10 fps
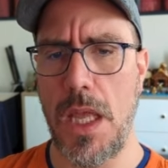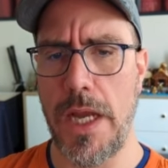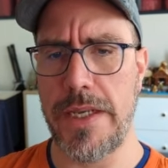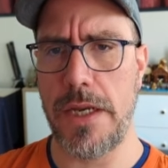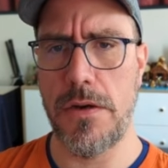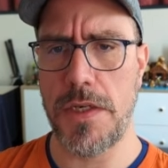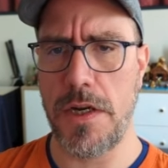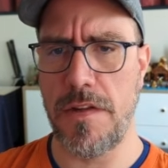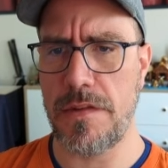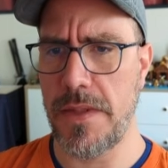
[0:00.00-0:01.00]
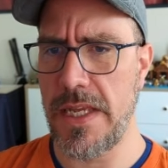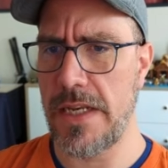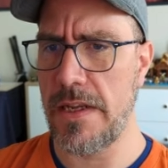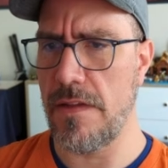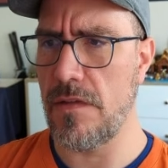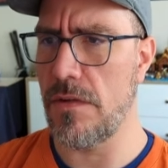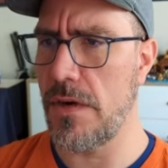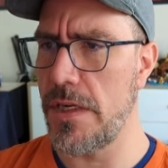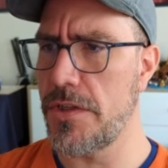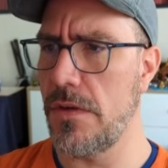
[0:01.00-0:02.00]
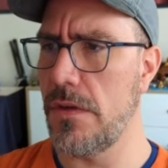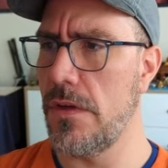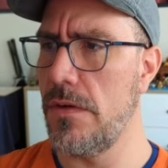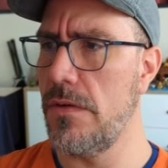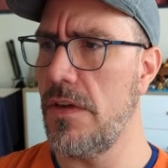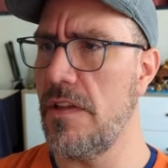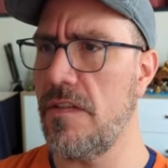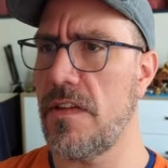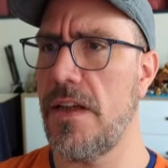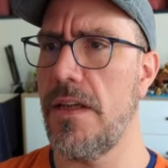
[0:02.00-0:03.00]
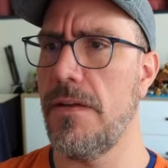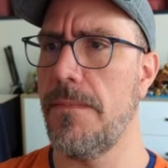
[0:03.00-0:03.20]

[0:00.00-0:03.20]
I dare not ask what that is, or I shall go insane.